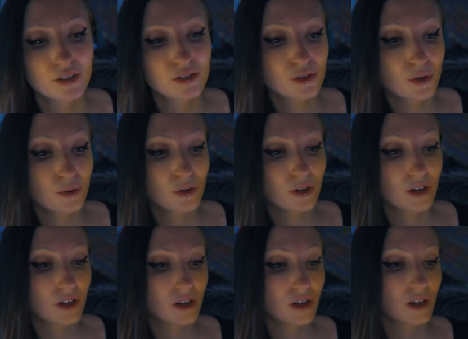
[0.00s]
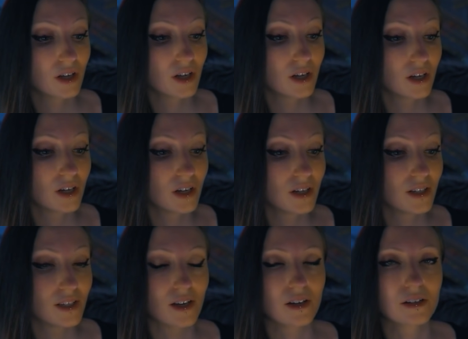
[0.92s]
So,
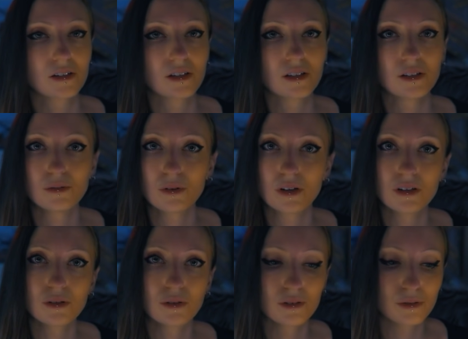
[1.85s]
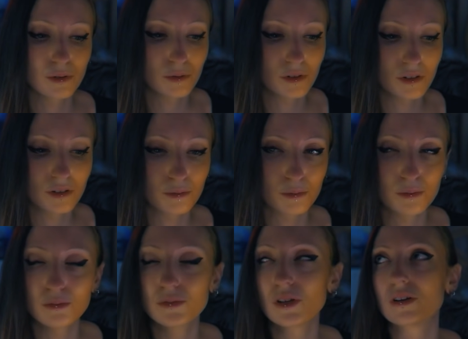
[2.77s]
yeah, anyway, we were
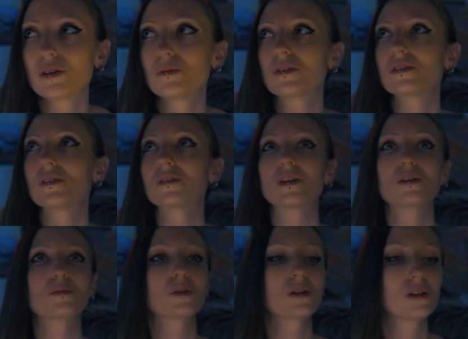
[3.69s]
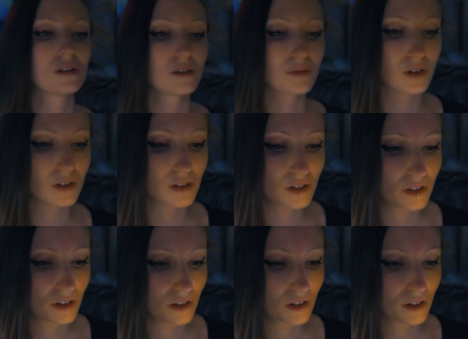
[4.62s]
talking about something completely different.